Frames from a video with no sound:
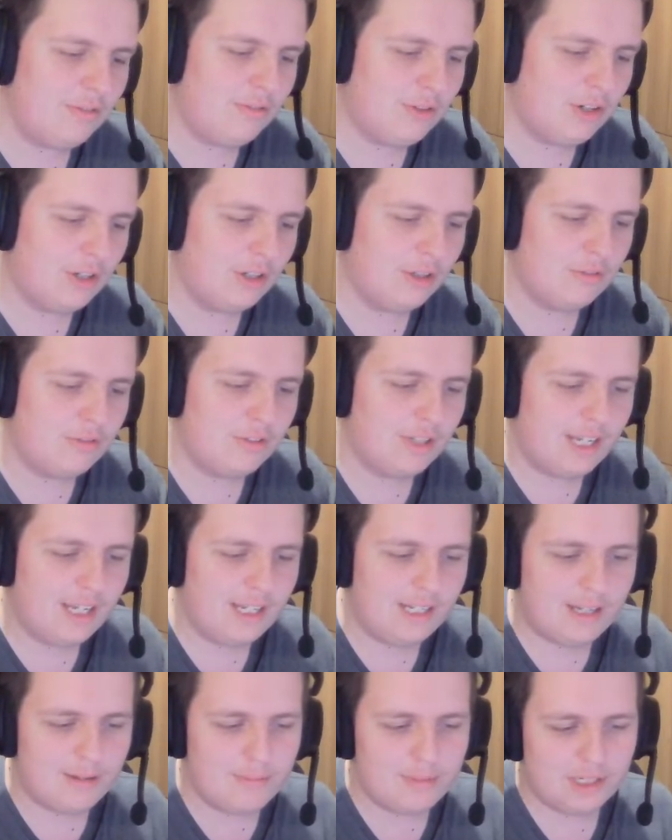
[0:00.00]
an
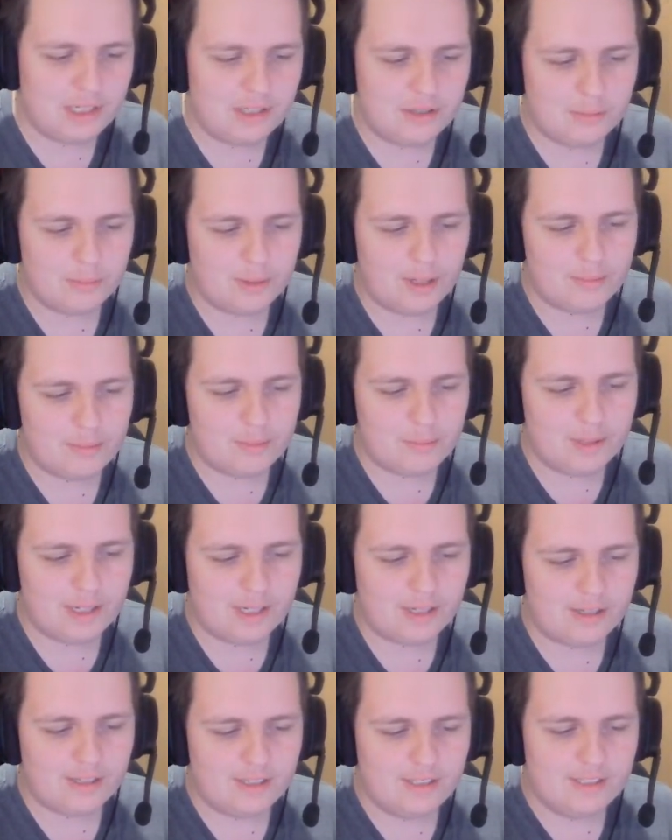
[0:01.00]
overlay? Let me know, blah blah blah.
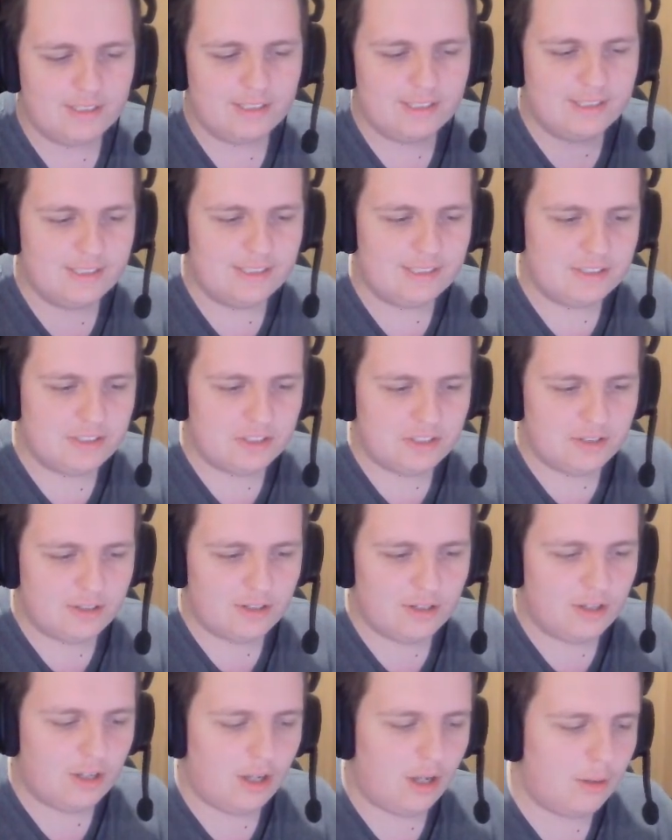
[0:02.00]

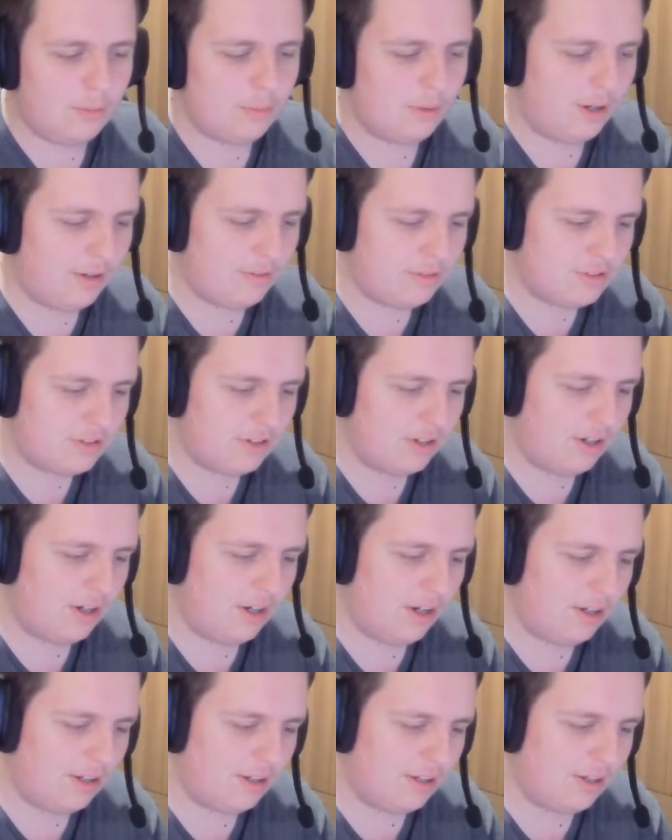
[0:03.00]

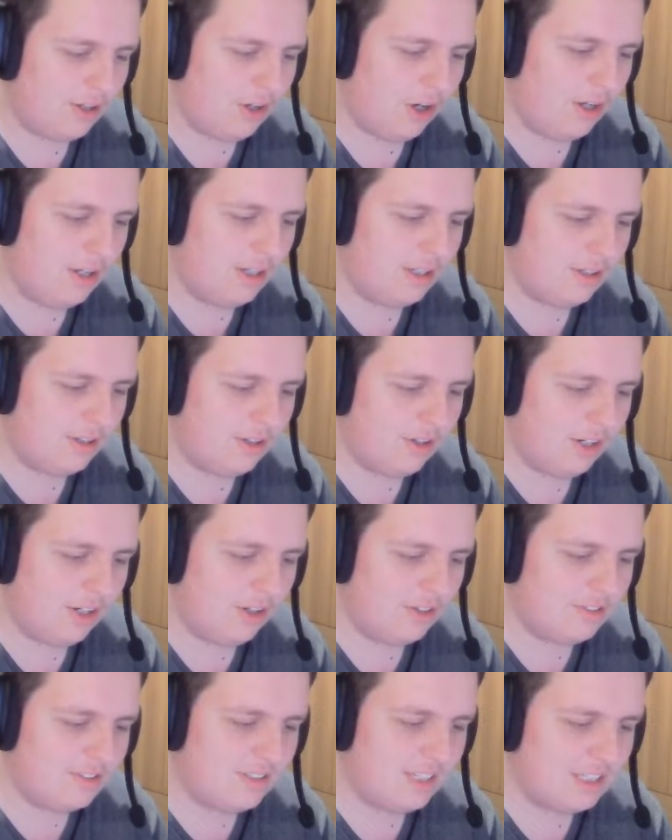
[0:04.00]
I got it
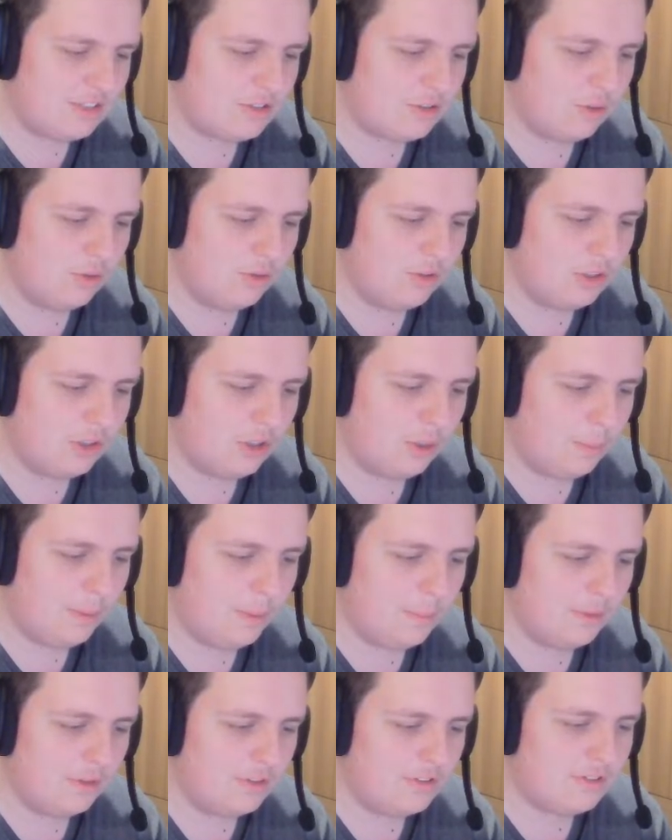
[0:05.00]
on Discord a couple
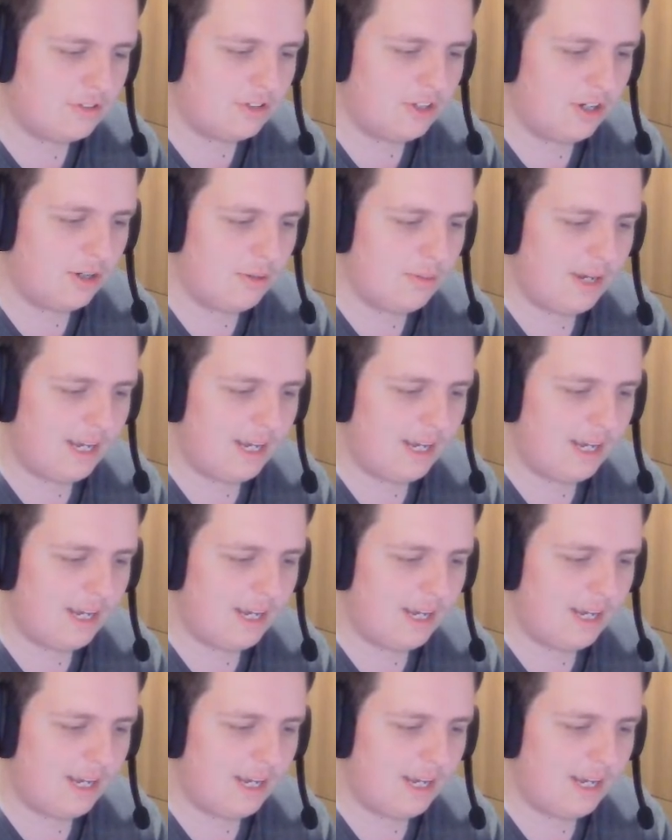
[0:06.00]
of months ago,